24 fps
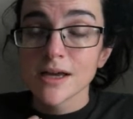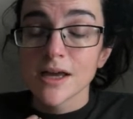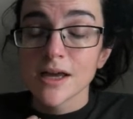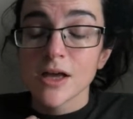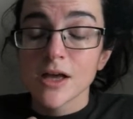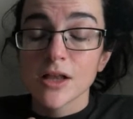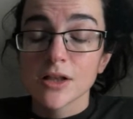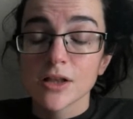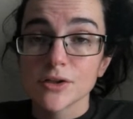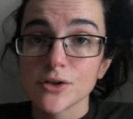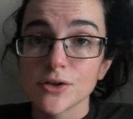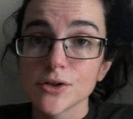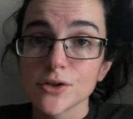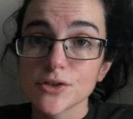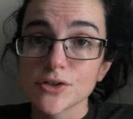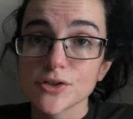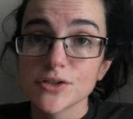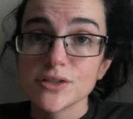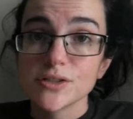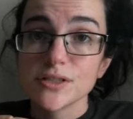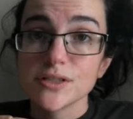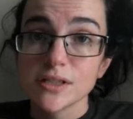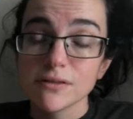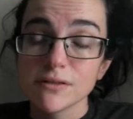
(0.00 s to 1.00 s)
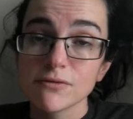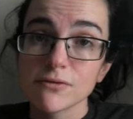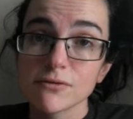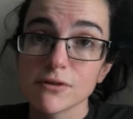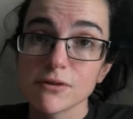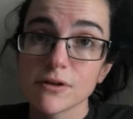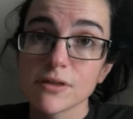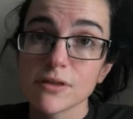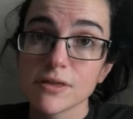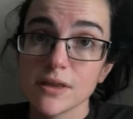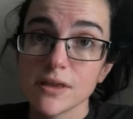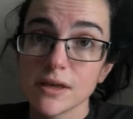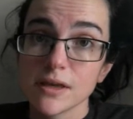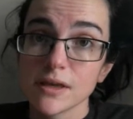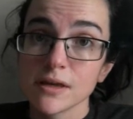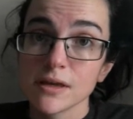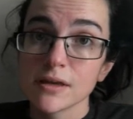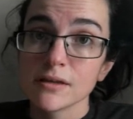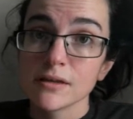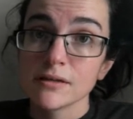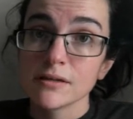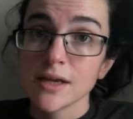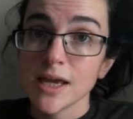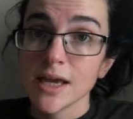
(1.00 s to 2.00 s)
looks different
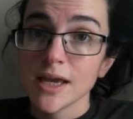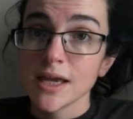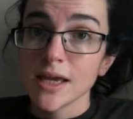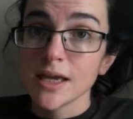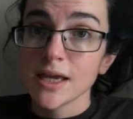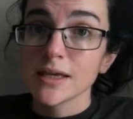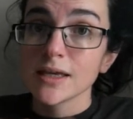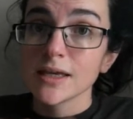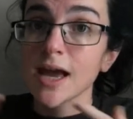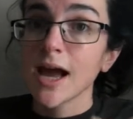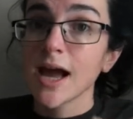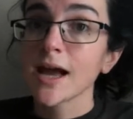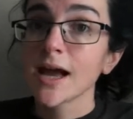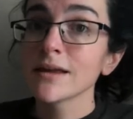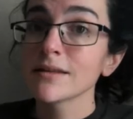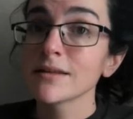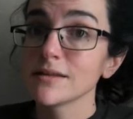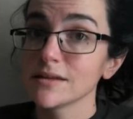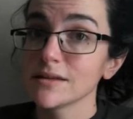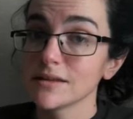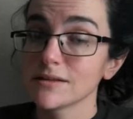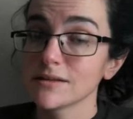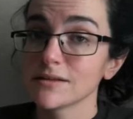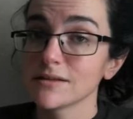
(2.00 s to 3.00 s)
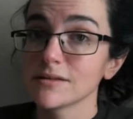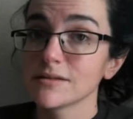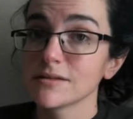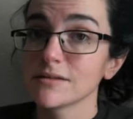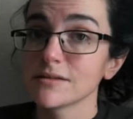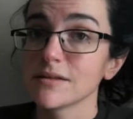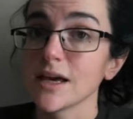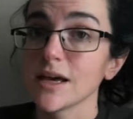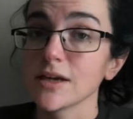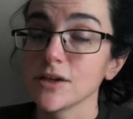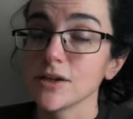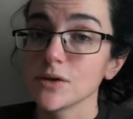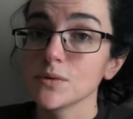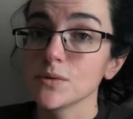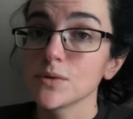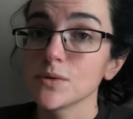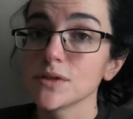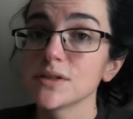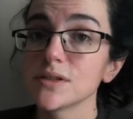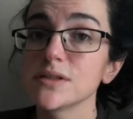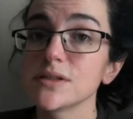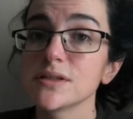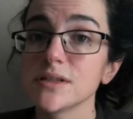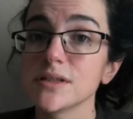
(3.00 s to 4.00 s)
than a cactus that you
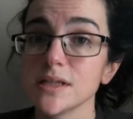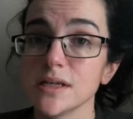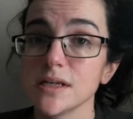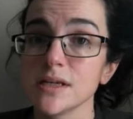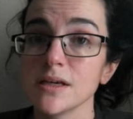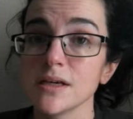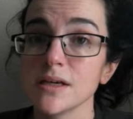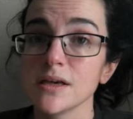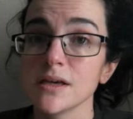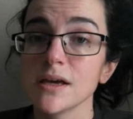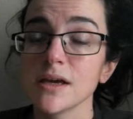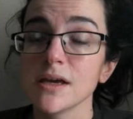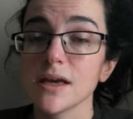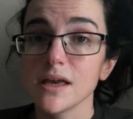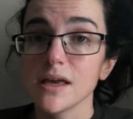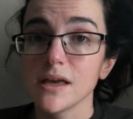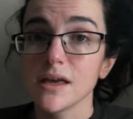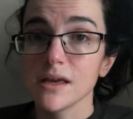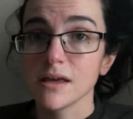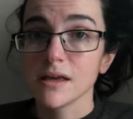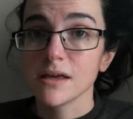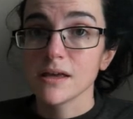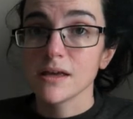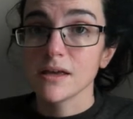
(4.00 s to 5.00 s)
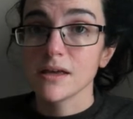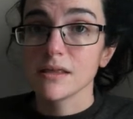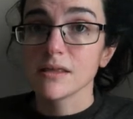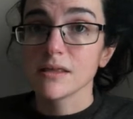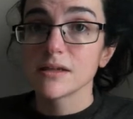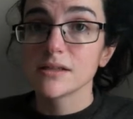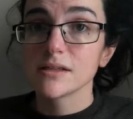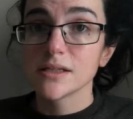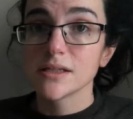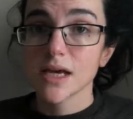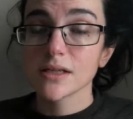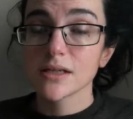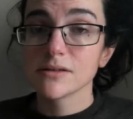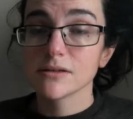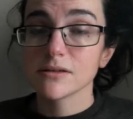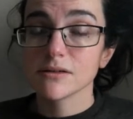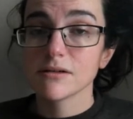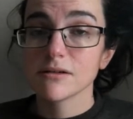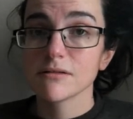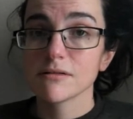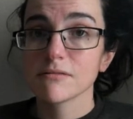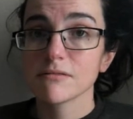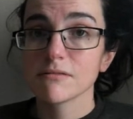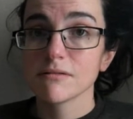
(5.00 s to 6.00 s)
would see in the desert.
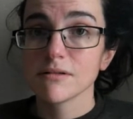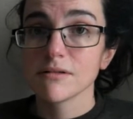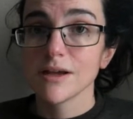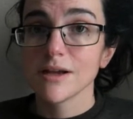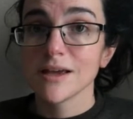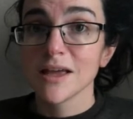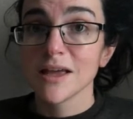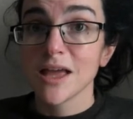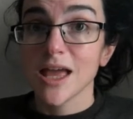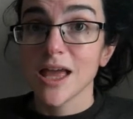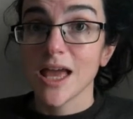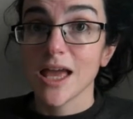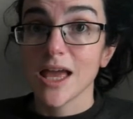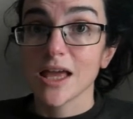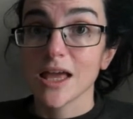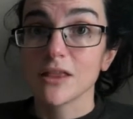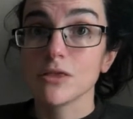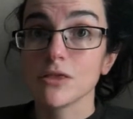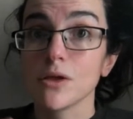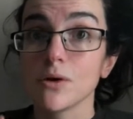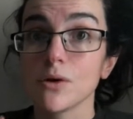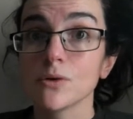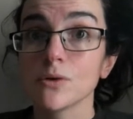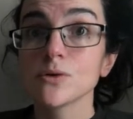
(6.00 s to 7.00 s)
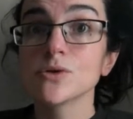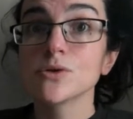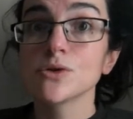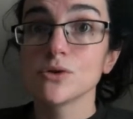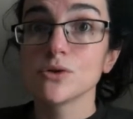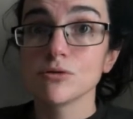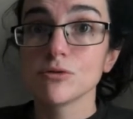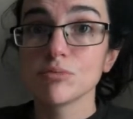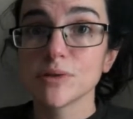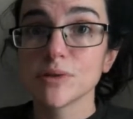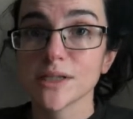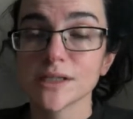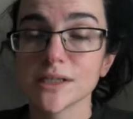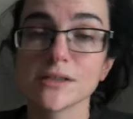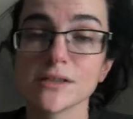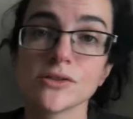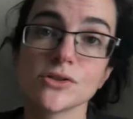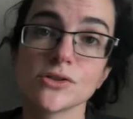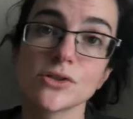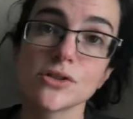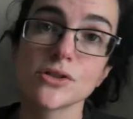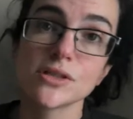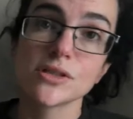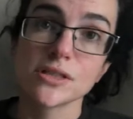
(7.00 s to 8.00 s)
And those 2 plants
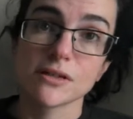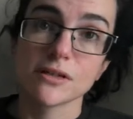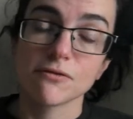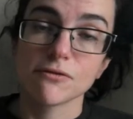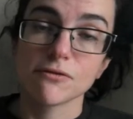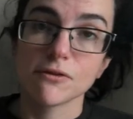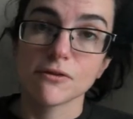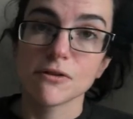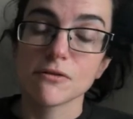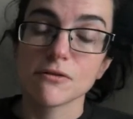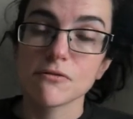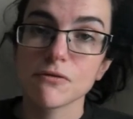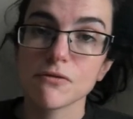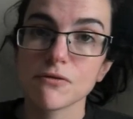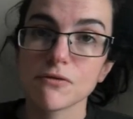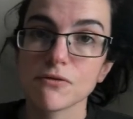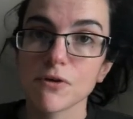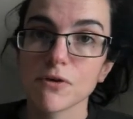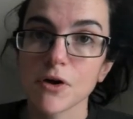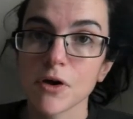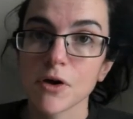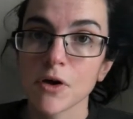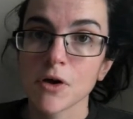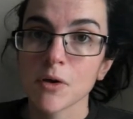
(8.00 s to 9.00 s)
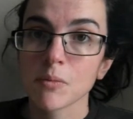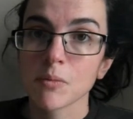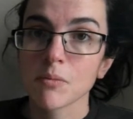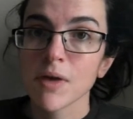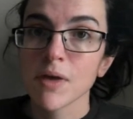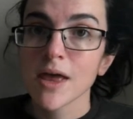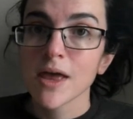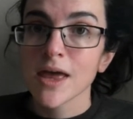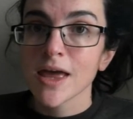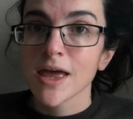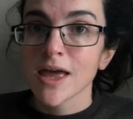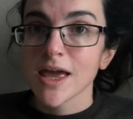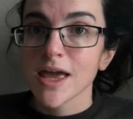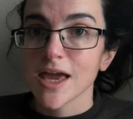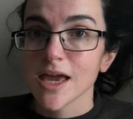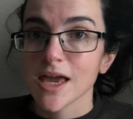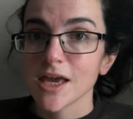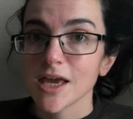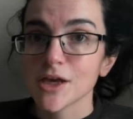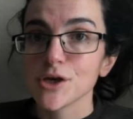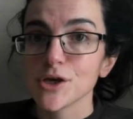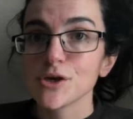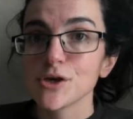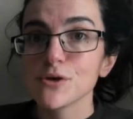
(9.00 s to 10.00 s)
look different from a
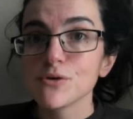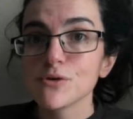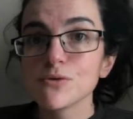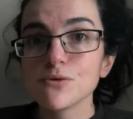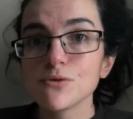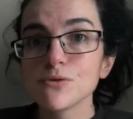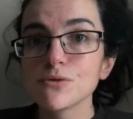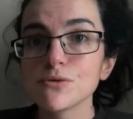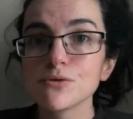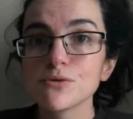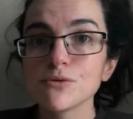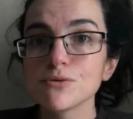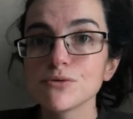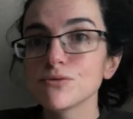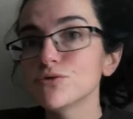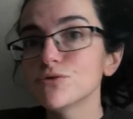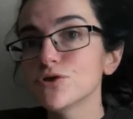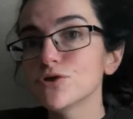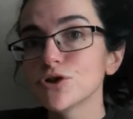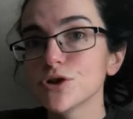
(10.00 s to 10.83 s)
huge